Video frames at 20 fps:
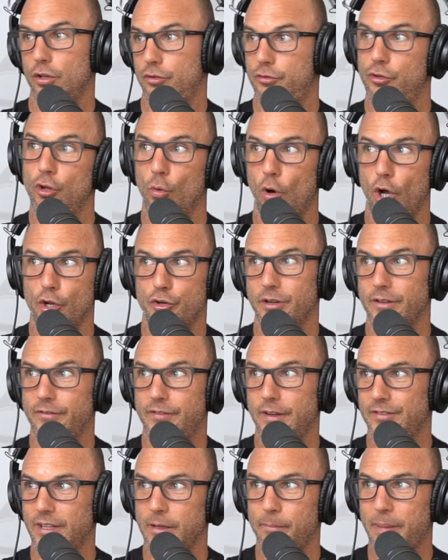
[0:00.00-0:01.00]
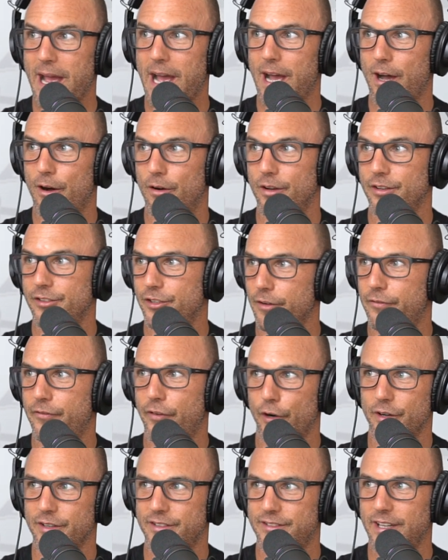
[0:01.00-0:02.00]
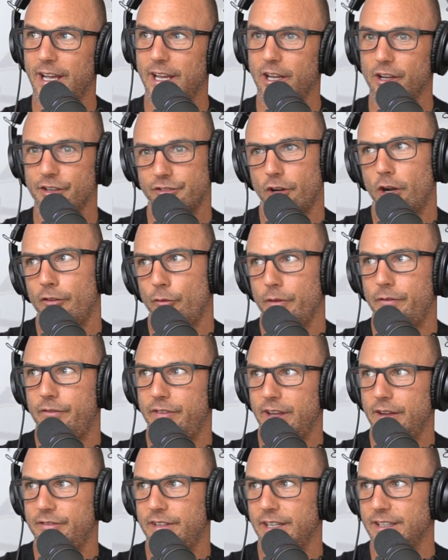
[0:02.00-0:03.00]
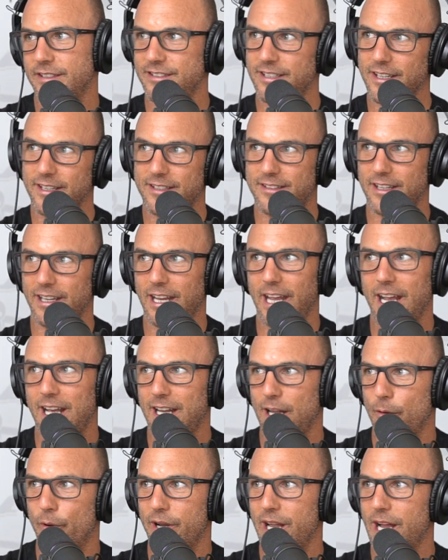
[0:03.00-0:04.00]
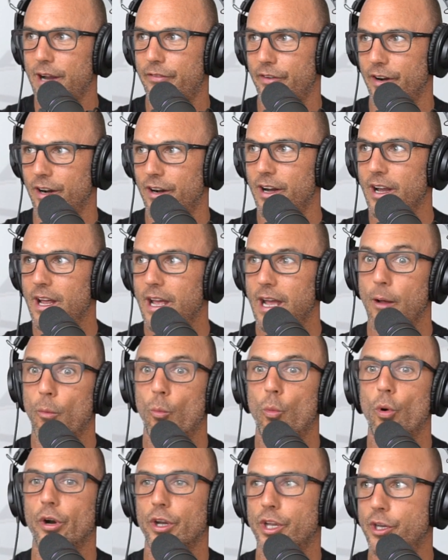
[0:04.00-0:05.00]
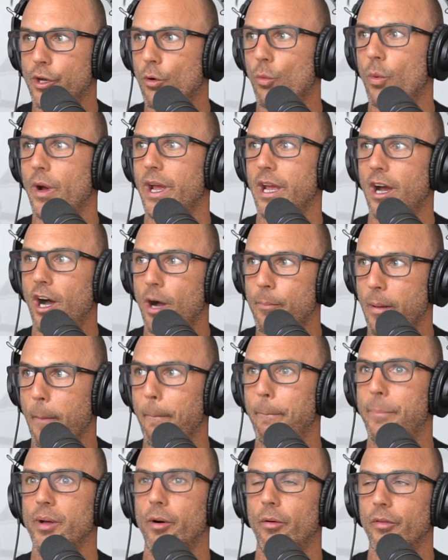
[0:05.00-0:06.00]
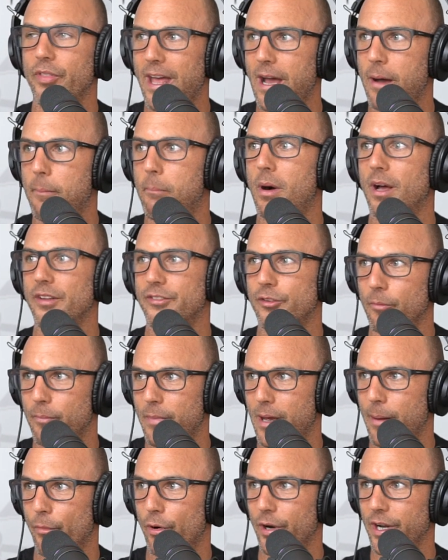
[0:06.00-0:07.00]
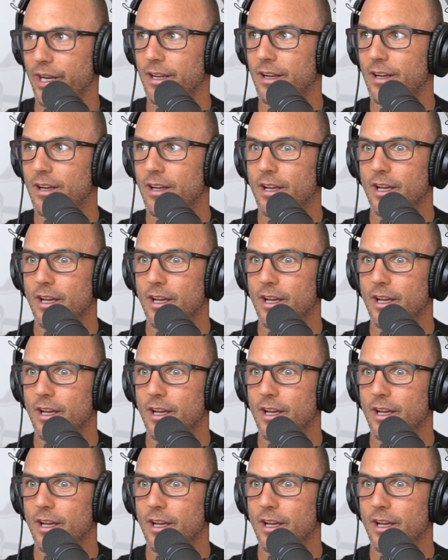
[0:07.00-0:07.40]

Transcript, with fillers: 250 pounds your first day you can start off with 50 60 80 whatever and work your way up and build that muscle memory